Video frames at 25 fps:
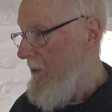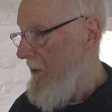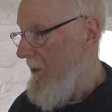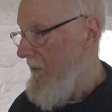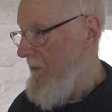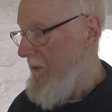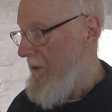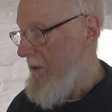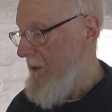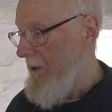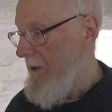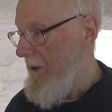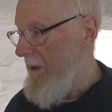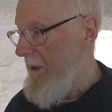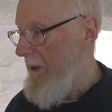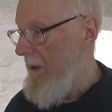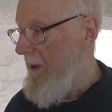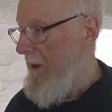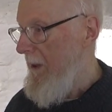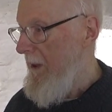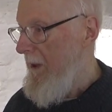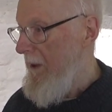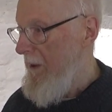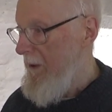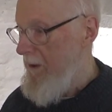obviously
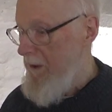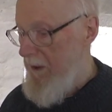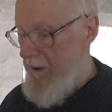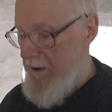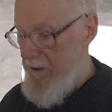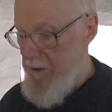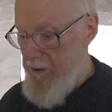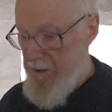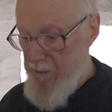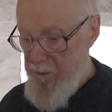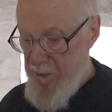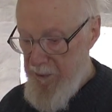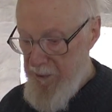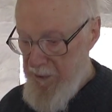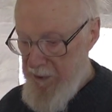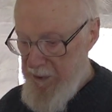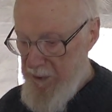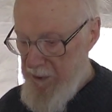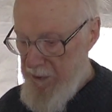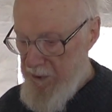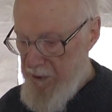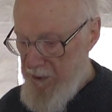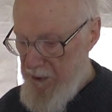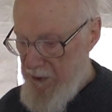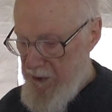tend to
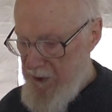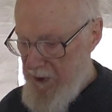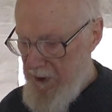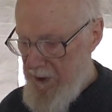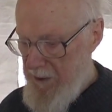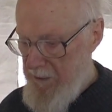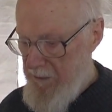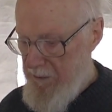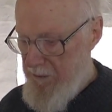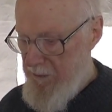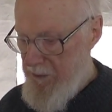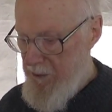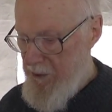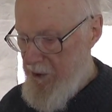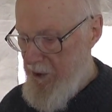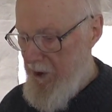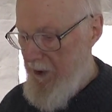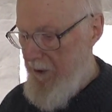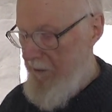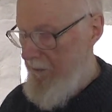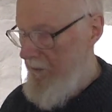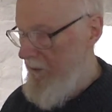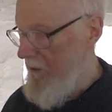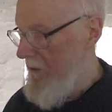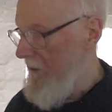produce the same
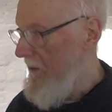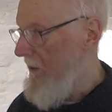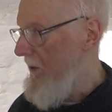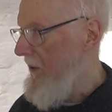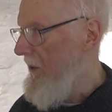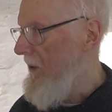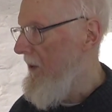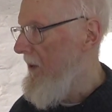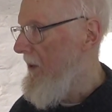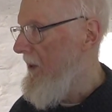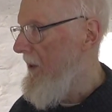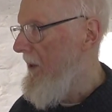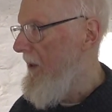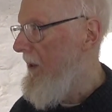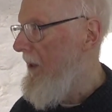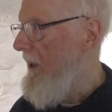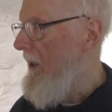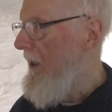shapes, whether they're